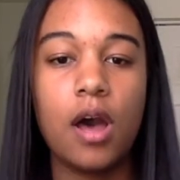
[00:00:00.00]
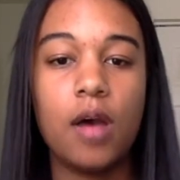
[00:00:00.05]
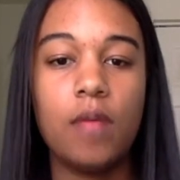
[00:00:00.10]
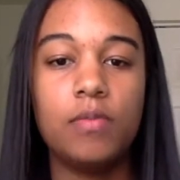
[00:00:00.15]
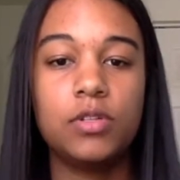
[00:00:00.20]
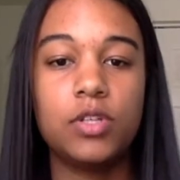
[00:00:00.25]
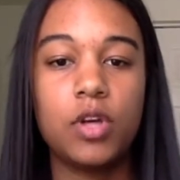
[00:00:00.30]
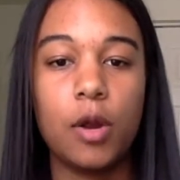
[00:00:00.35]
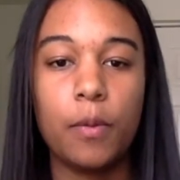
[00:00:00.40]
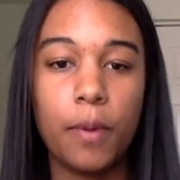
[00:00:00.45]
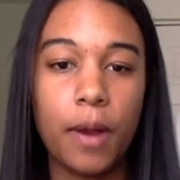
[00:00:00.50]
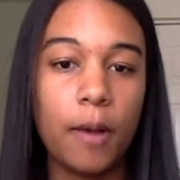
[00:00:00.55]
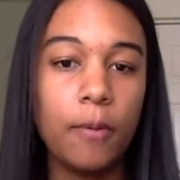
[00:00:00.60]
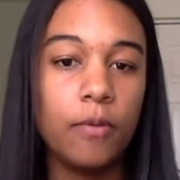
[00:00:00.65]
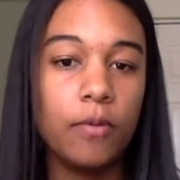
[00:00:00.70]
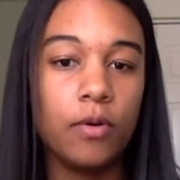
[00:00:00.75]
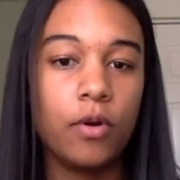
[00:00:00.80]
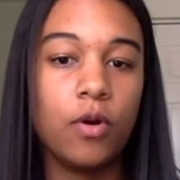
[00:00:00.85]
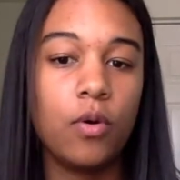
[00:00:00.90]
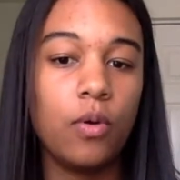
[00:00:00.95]
So I'll probably
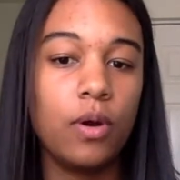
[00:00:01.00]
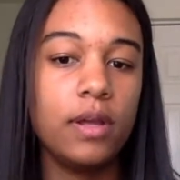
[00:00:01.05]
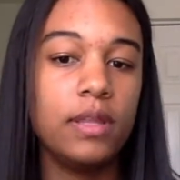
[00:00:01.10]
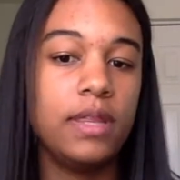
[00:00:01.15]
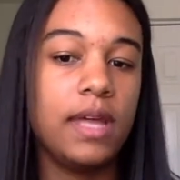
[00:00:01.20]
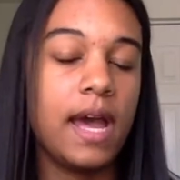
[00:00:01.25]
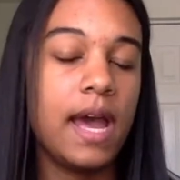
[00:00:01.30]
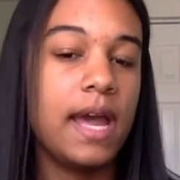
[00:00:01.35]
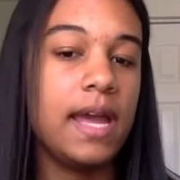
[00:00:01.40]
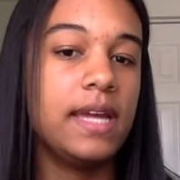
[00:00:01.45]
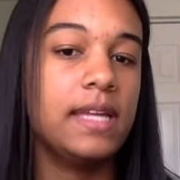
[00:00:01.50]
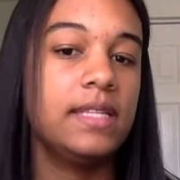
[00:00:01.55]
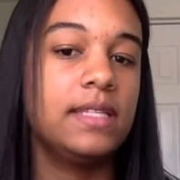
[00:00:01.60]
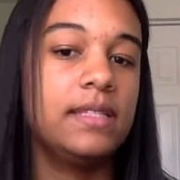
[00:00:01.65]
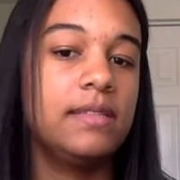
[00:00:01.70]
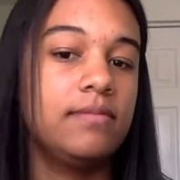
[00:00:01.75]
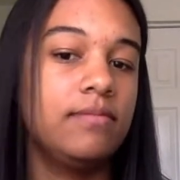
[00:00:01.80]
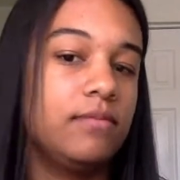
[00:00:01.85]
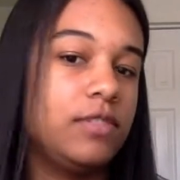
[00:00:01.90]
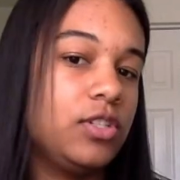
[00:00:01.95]
record that, and
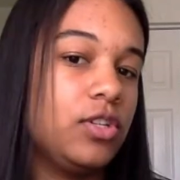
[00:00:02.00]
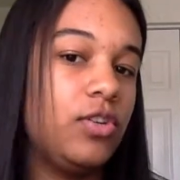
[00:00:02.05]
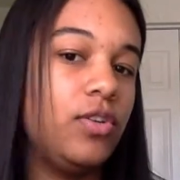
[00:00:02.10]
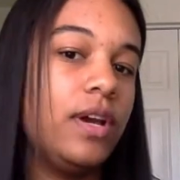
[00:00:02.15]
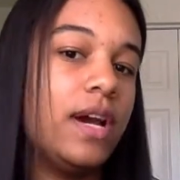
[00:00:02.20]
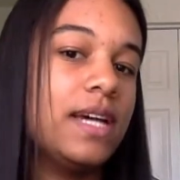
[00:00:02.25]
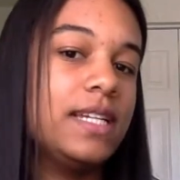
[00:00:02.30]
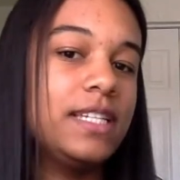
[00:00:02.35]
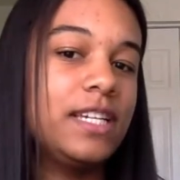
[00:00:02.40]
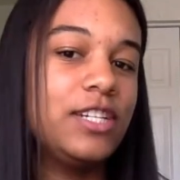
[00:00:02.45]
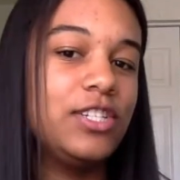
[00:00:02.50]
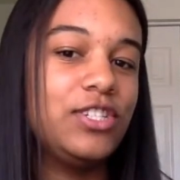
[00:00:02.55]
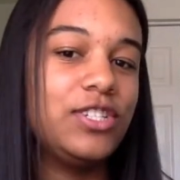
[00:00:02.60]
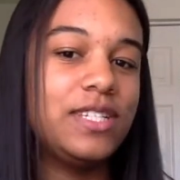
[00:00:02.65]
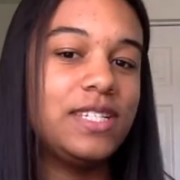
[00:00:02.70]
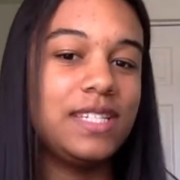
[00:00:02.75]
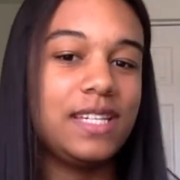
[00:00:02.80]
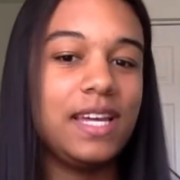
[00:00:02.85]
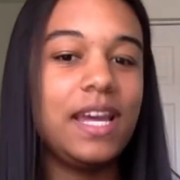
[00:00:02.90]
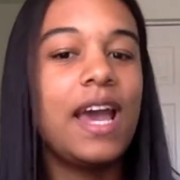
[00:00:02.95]
so you guys can
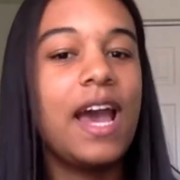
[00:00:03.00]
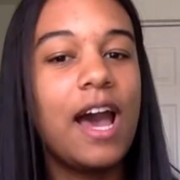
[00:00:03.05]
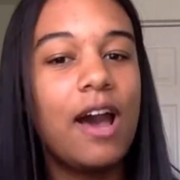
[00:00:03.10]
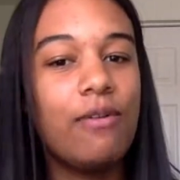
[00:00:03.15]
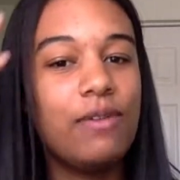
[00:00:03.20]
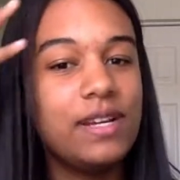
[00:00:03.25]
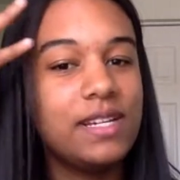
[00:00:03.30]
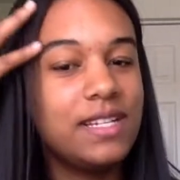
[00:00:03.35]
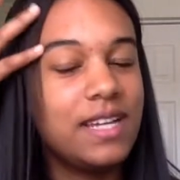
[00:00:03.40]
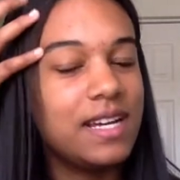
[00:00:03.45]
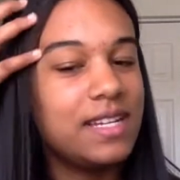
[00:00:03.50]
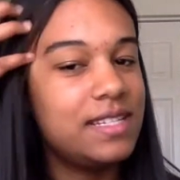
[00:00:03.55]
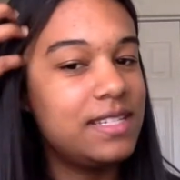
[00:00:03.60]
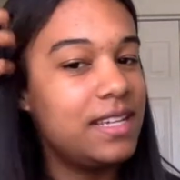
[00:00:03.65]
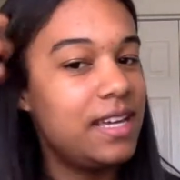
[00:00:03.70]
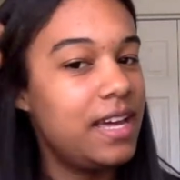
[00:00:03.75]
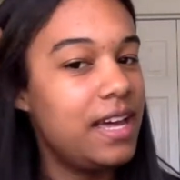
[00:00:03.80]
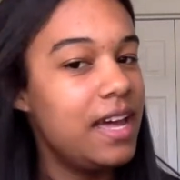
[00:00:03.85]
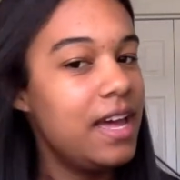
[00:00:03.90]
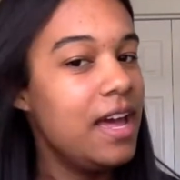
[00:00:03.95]
just see how he does
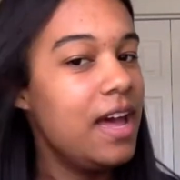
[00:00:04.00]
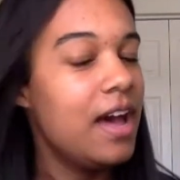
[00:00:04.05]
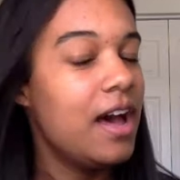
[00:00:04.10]
it.